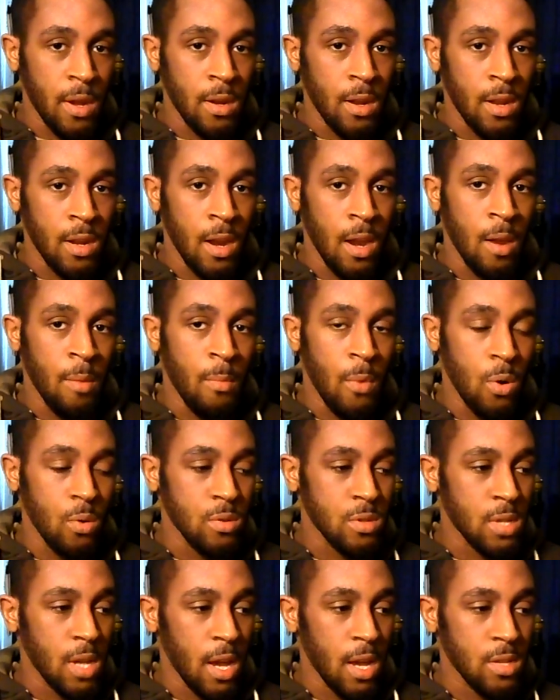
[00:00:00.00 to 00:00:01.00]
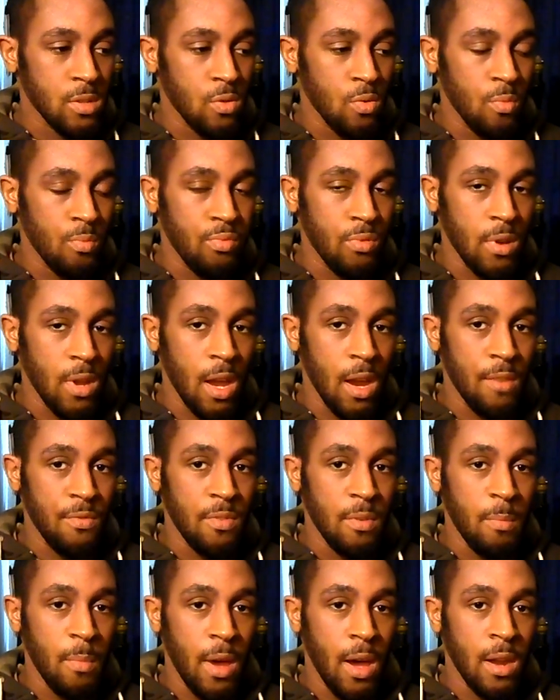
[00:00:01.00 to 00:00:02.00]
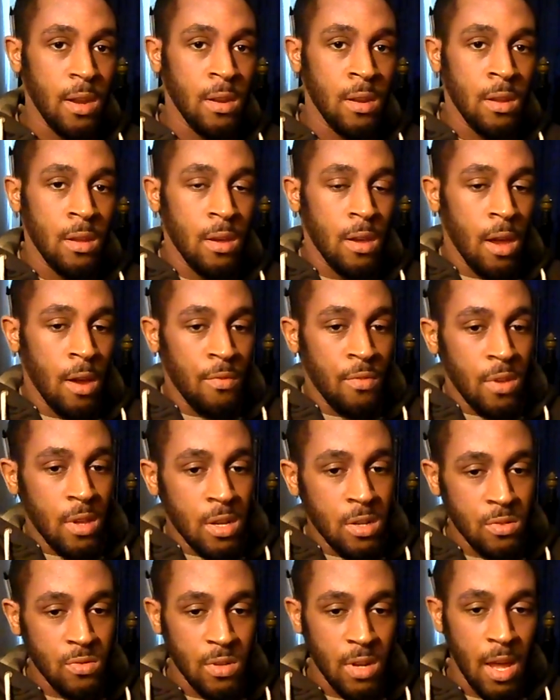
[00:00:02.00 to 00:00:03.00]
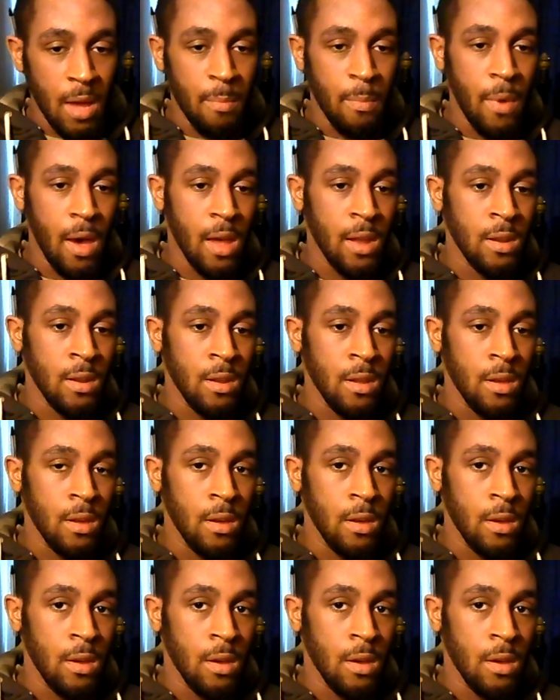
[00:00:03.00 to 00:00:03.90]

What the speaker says: off, man. And that the Most High is going to bring every man, every Israelite man,